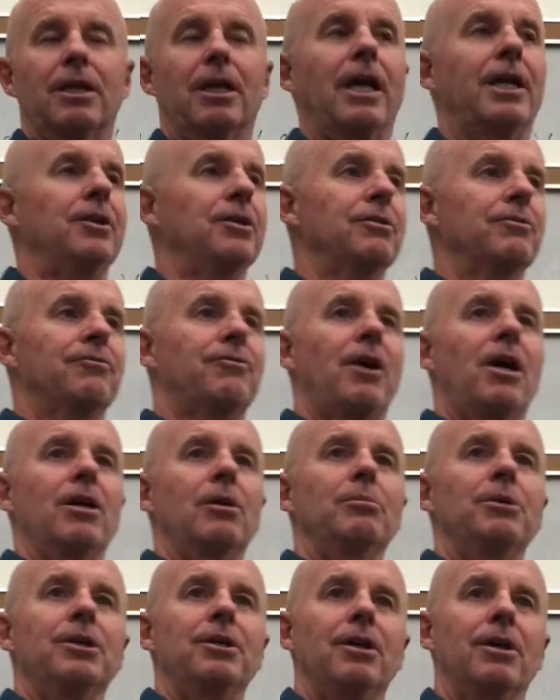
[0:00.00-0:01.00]
Yeah, and you can
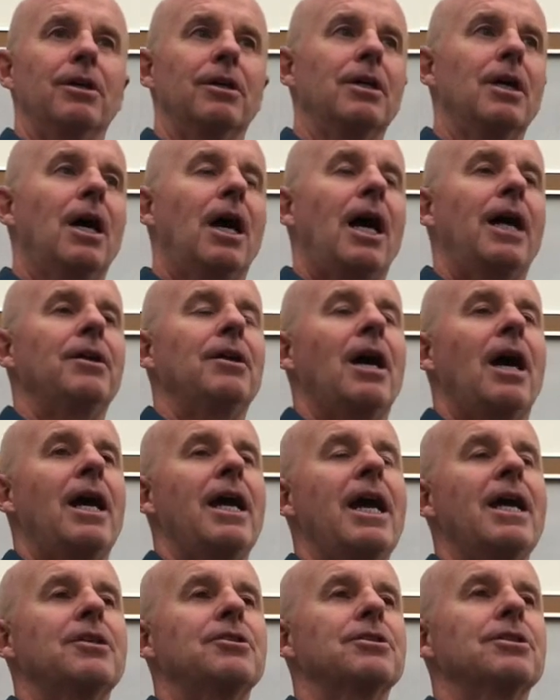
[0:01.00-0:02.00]
follow me there. I
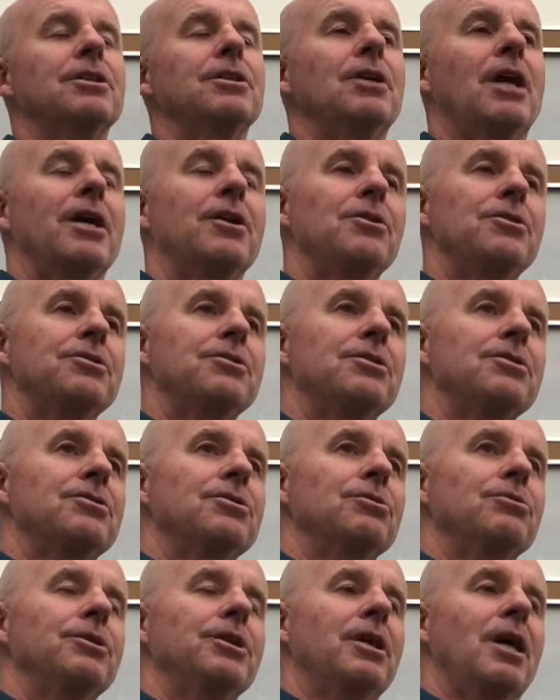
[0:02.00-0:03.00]
used to
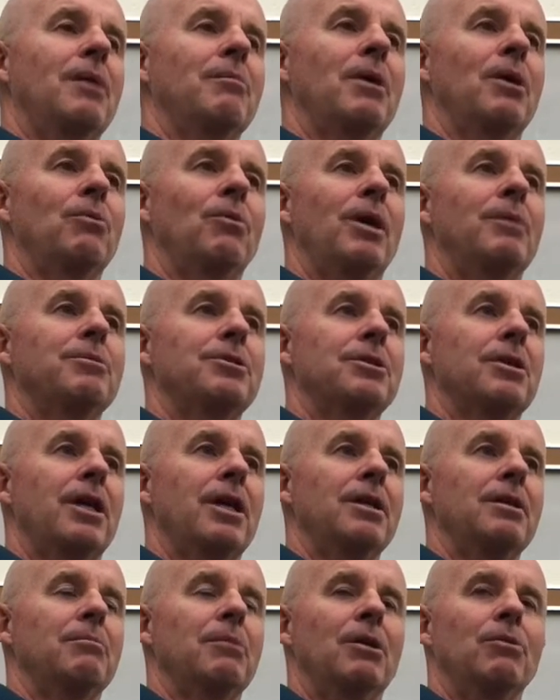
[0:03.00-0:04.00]
do it on my
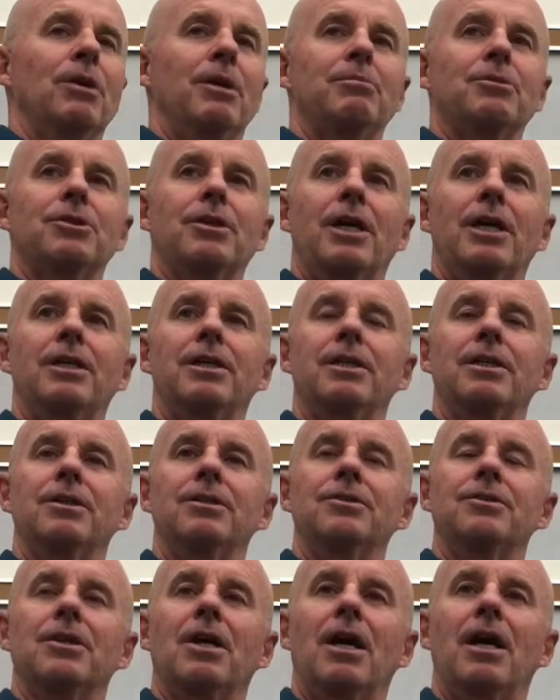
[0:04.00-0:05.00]
website. My website
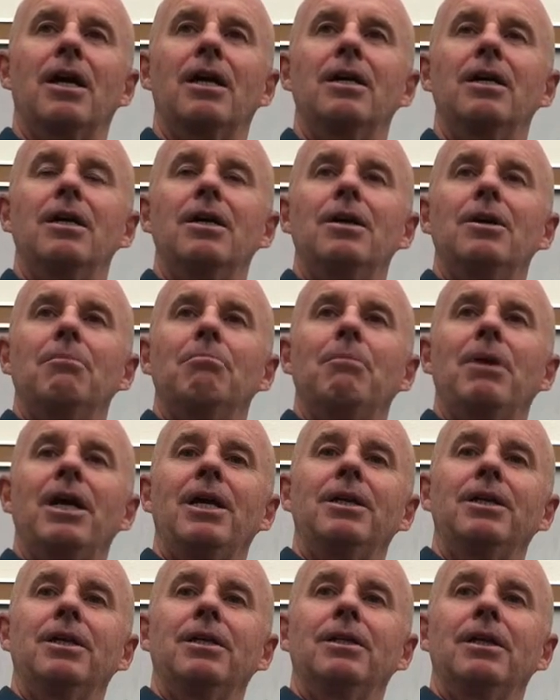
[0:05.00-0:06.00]
is
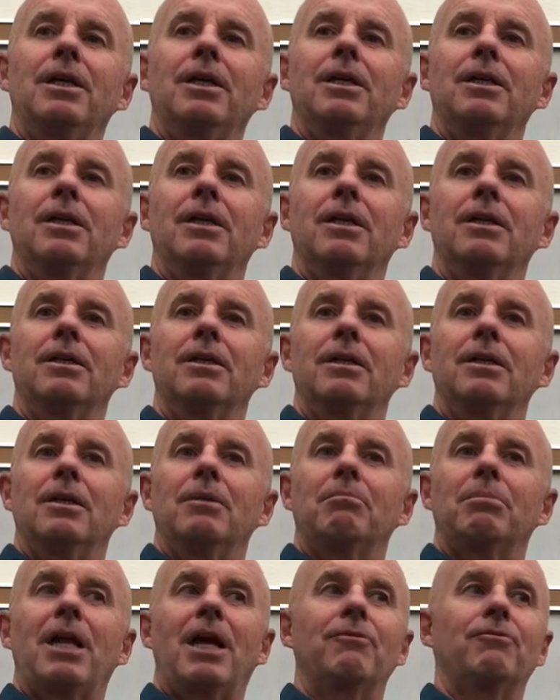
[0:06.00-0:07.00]
made in a
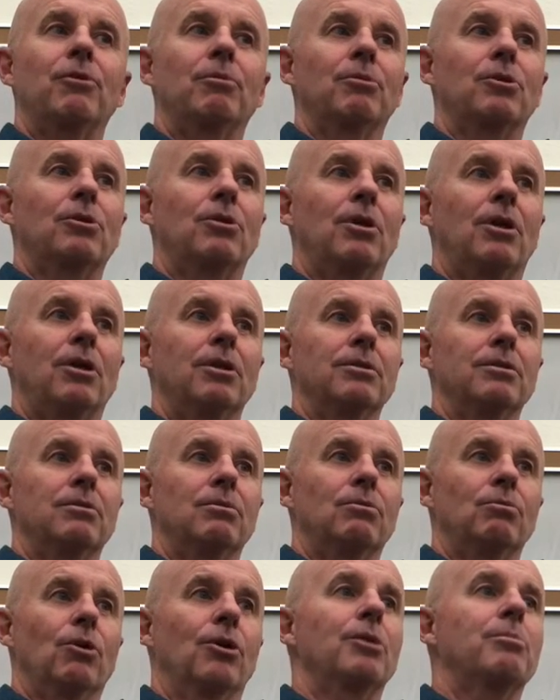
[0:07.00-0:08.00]
platform called
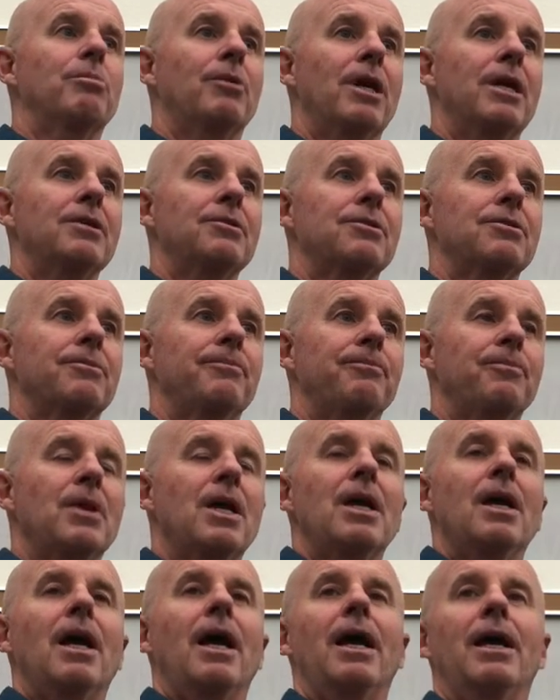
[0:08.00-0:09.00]
WordPress.
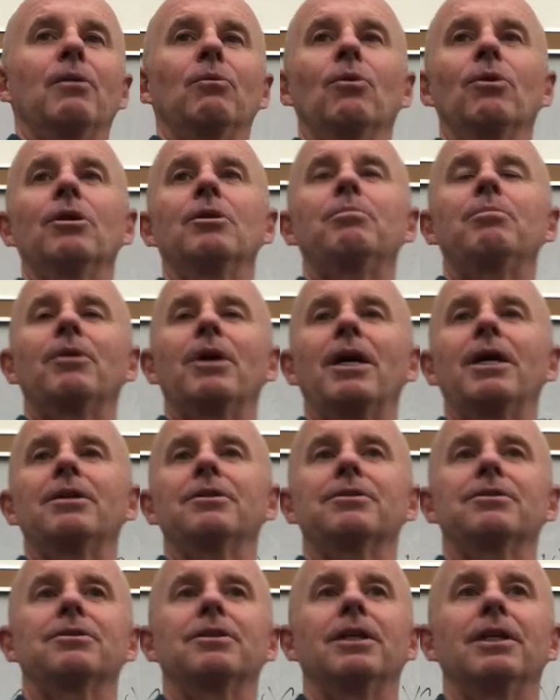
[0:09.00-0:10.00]
And
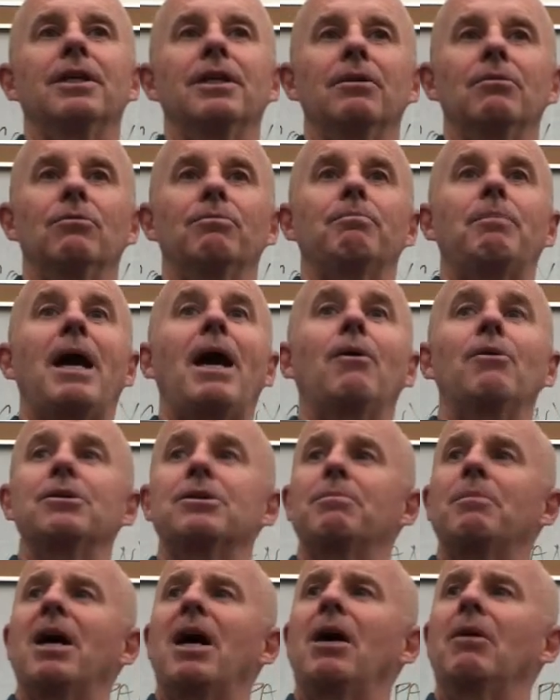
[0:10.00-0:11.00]
WordPress, it
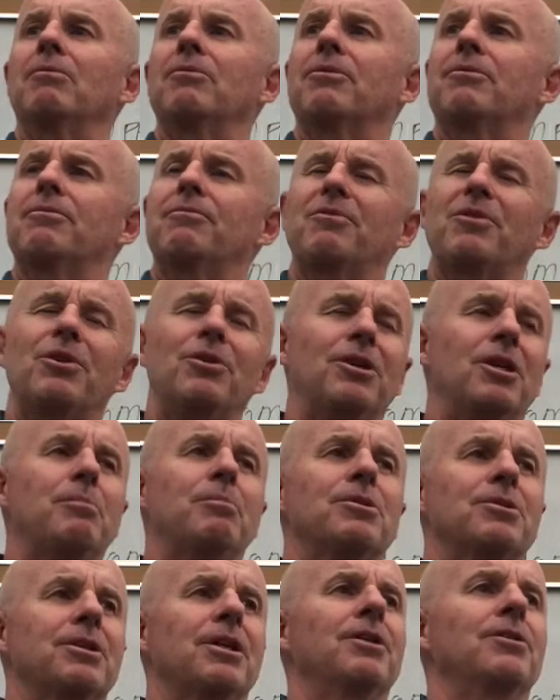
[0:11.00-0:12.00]
powers about
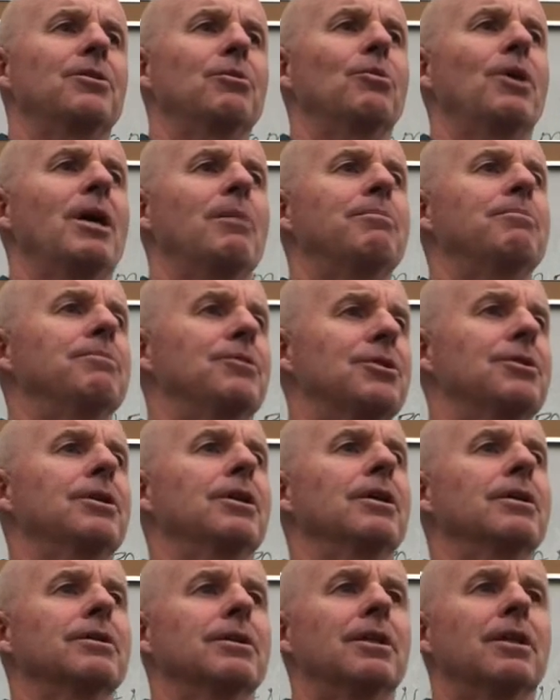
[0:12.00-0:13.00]
30% of the web
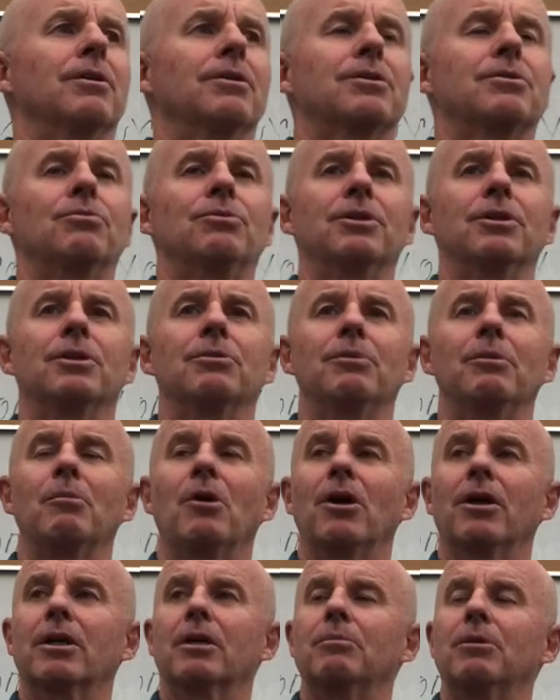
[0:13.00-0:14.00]
still. You know, it's really
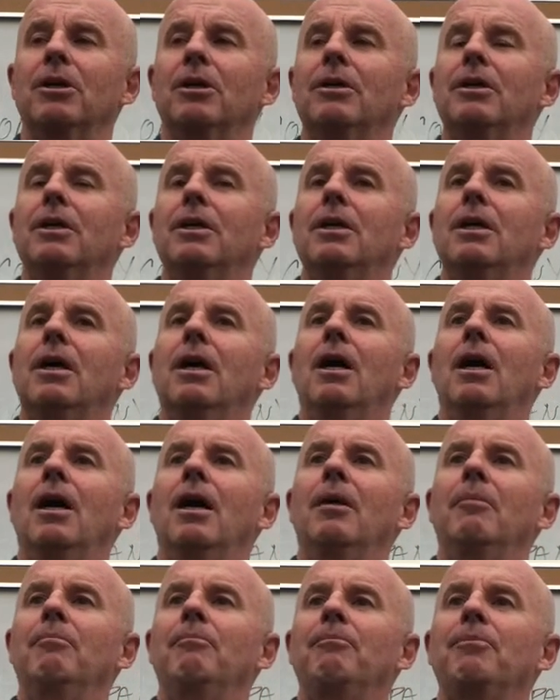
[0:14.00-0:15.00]
remarkable.
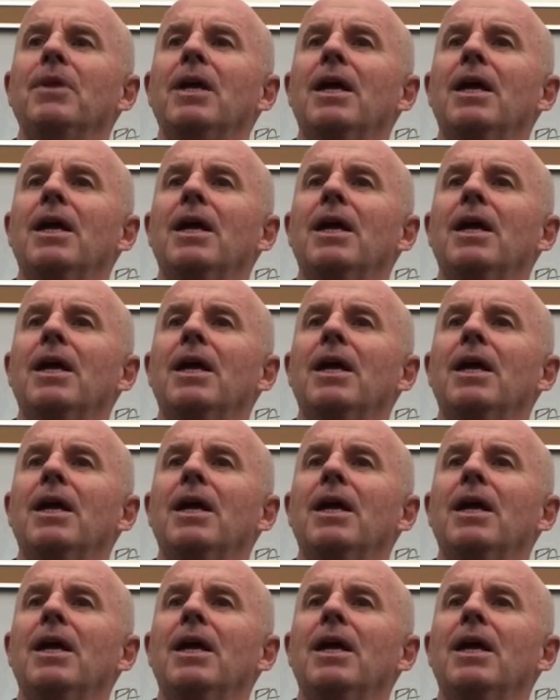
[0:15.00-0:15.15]
And